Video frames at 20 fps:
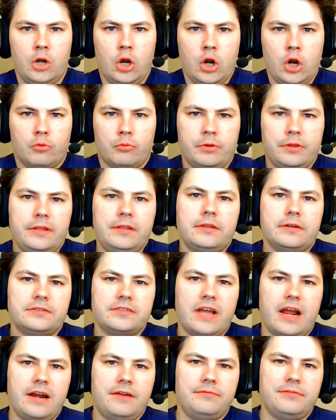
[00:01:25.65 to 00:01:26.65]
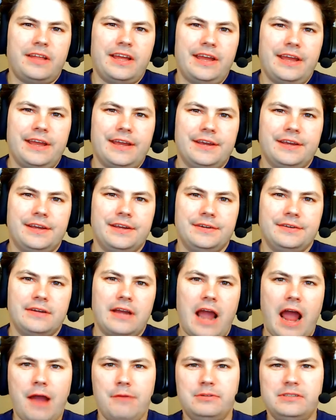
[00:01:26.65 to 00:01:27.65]
Really, there's kind of like
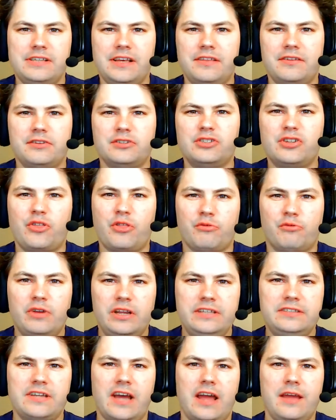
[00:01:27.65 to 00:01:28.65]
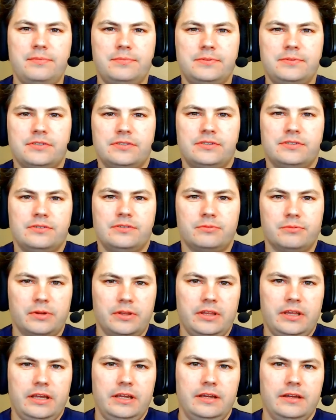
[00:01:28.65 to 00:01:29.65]
I would say there's three types,
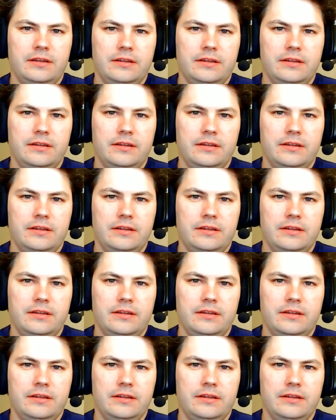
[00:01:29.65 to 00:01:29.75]
really.